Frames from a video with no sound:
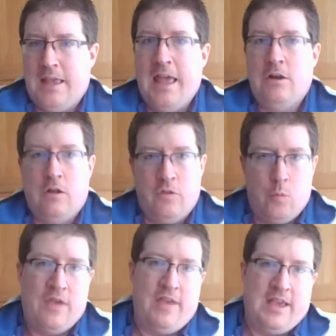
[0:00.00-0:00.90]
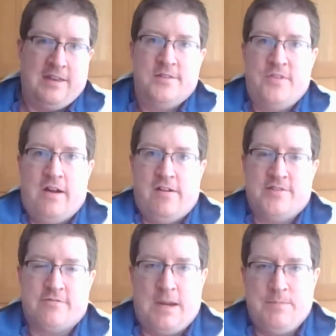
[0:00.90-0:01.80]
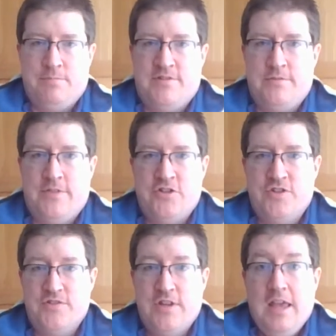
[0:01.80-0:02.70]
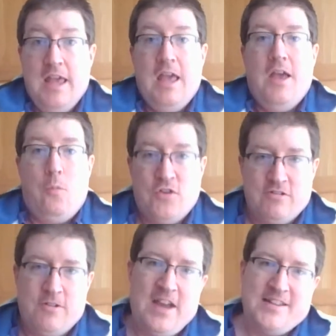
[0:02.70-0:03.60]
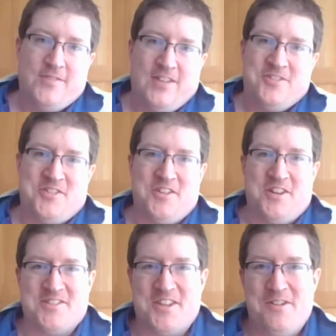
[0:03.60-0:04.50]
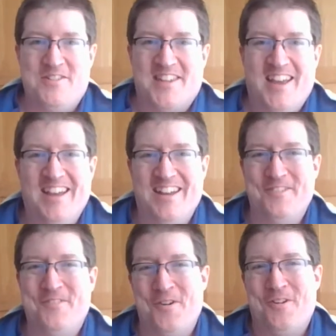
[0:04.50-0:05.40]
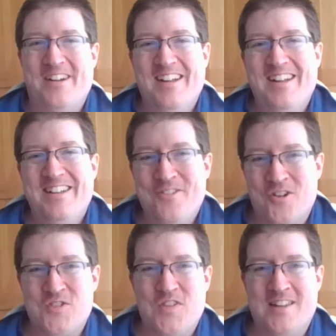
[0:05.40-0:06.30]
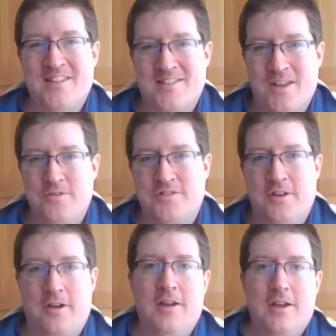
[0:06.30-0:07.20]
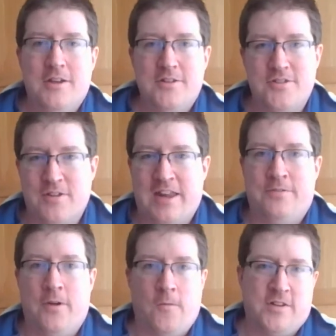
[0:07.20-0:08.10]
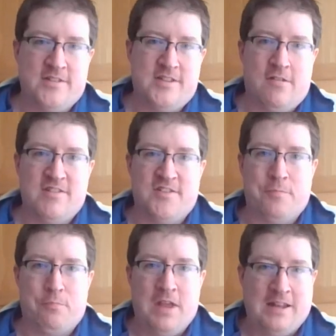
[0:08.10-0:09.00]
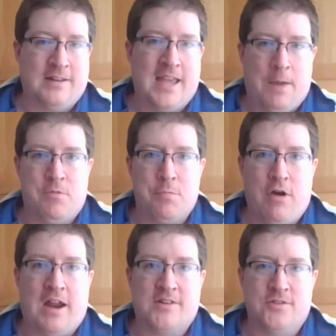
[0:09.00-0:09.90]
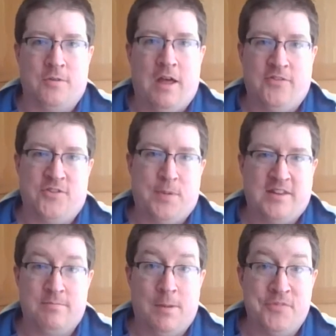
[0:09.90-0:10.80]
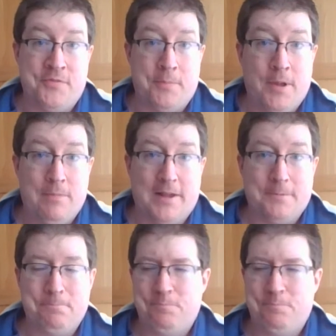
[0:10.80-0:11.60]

And along the way, they get into various scrapes and misadventures, which are effectively just an excuse for Knoxville and his co-star to get involved in a series of hidden camera pranks on the unsuspecting members of the public.